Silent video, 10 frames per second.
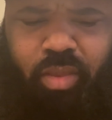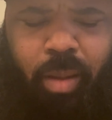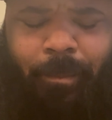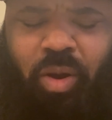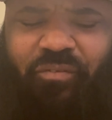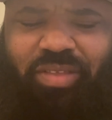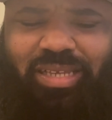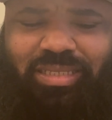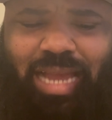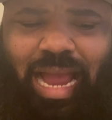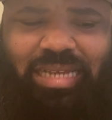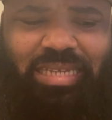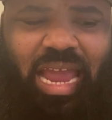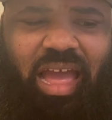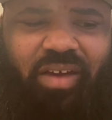Both these guys
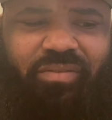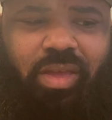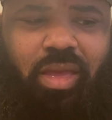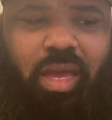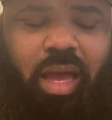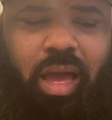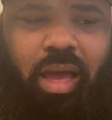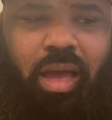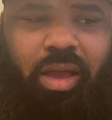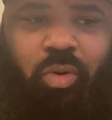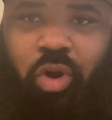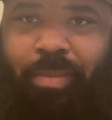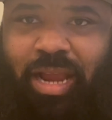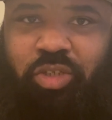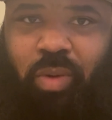have, uh,
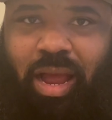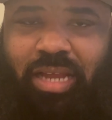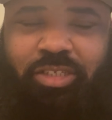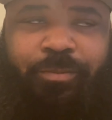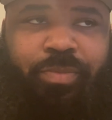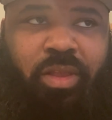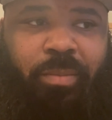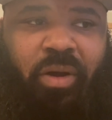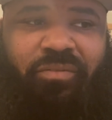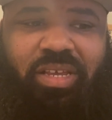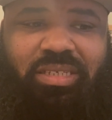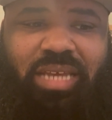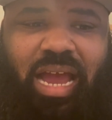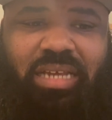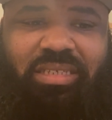quarterbacks-wise, both these
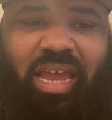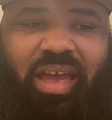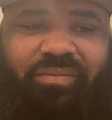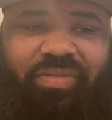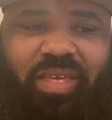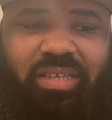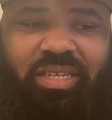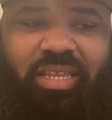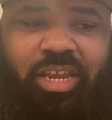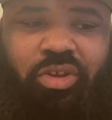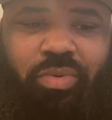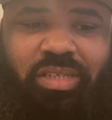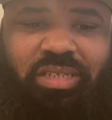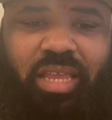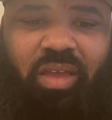guys have things that they do
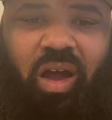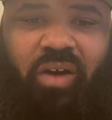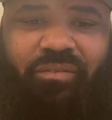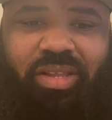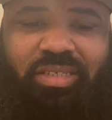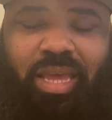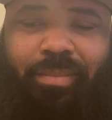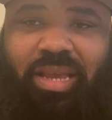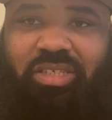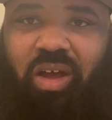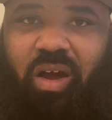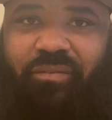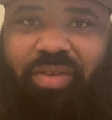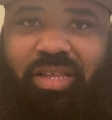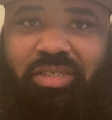inside the offense that makes the
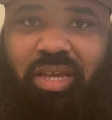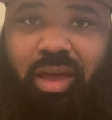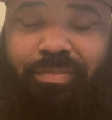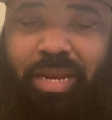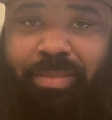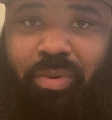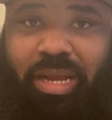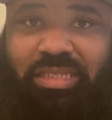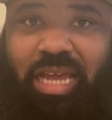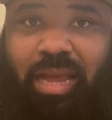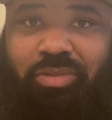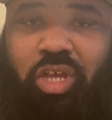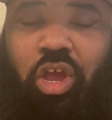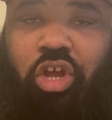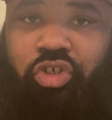offense unbeatable at times.
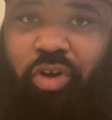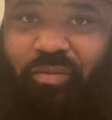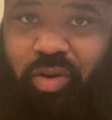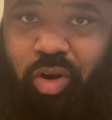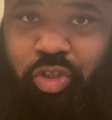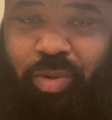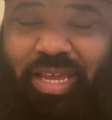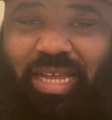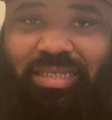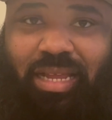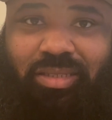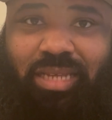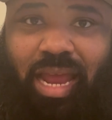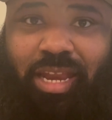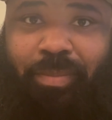Trevor Lawrence, when he gets
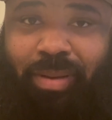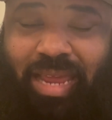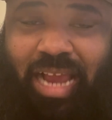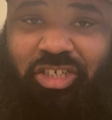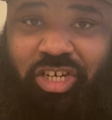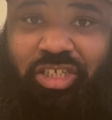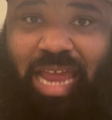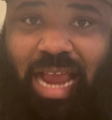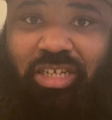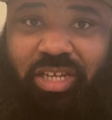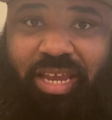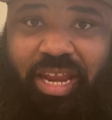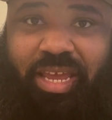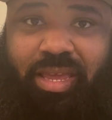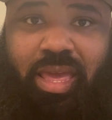outside and the play action is actually
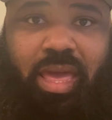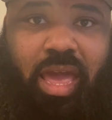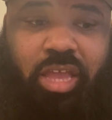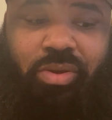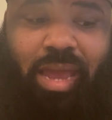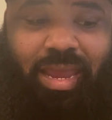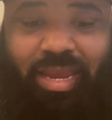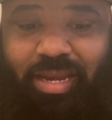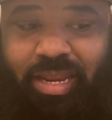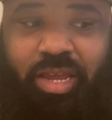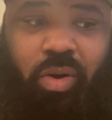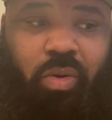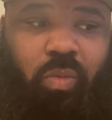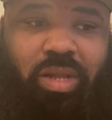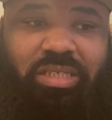hitting, and you got Etienne
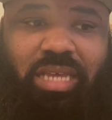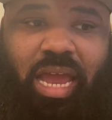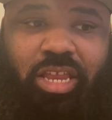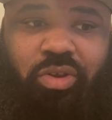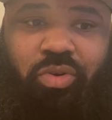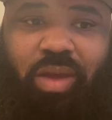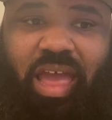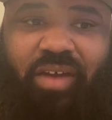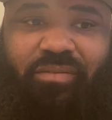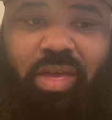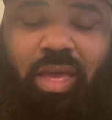on one side, you do have